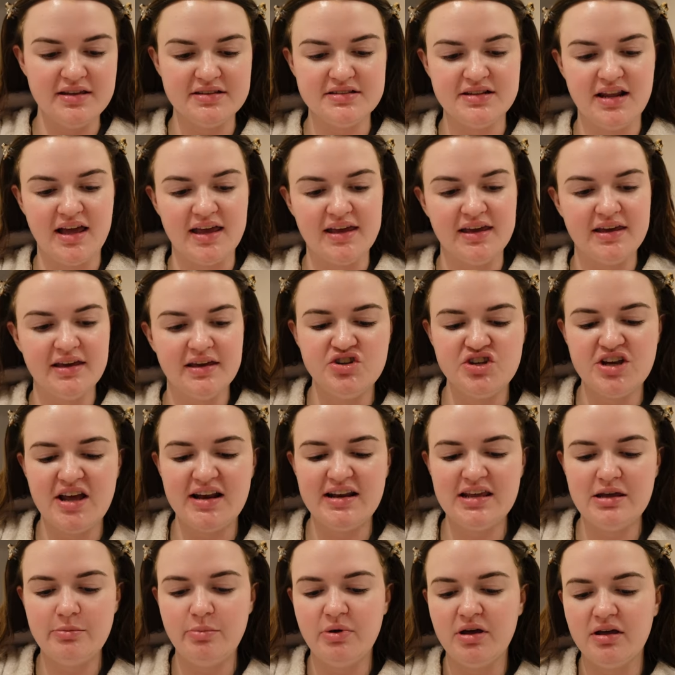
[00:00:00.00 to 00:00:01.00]
It's like
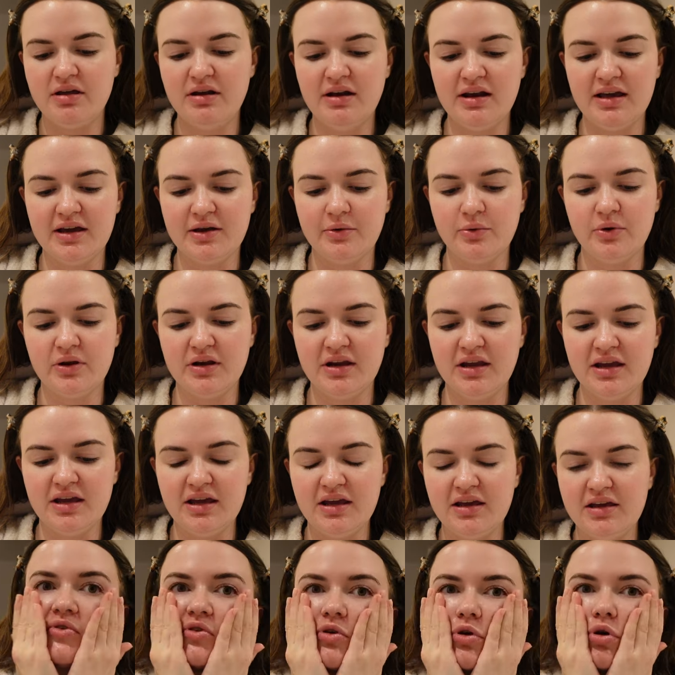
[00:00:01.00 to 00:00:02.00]
jelly but
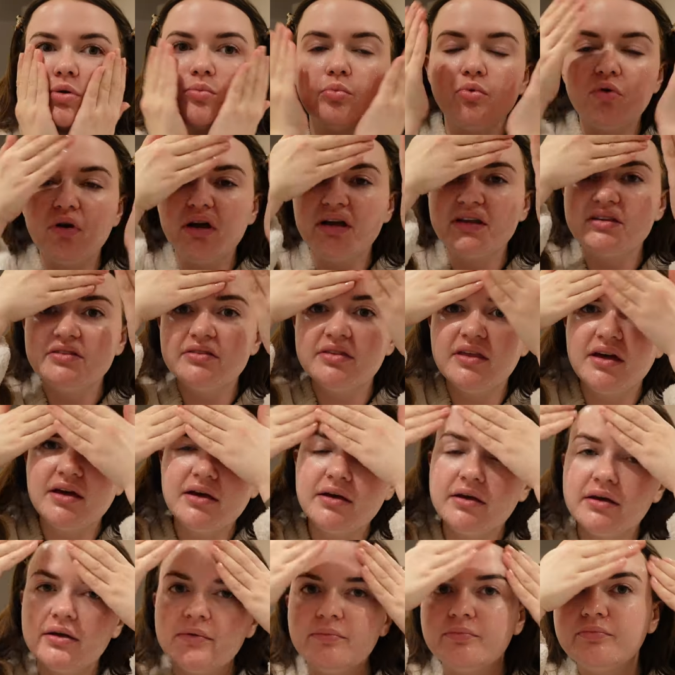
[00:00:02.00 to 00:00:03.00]
liquidy. Just going to press
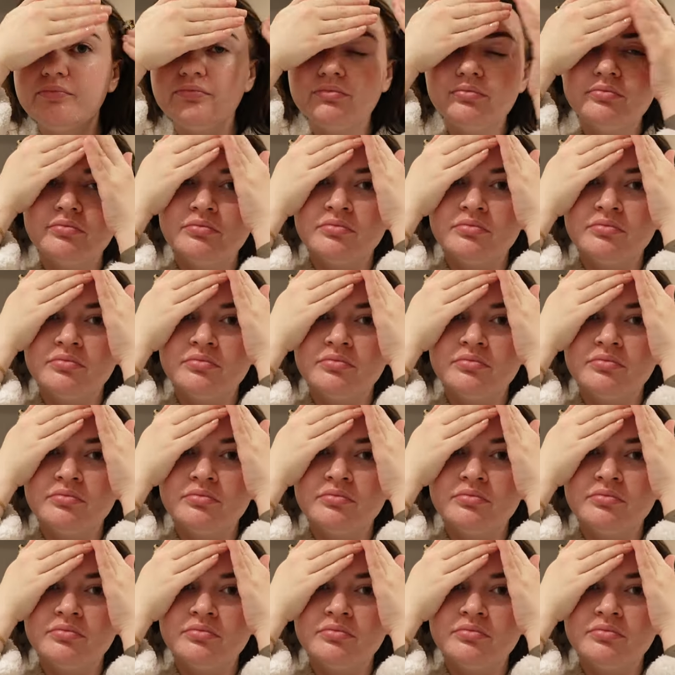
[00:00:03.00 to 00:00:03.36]
that in.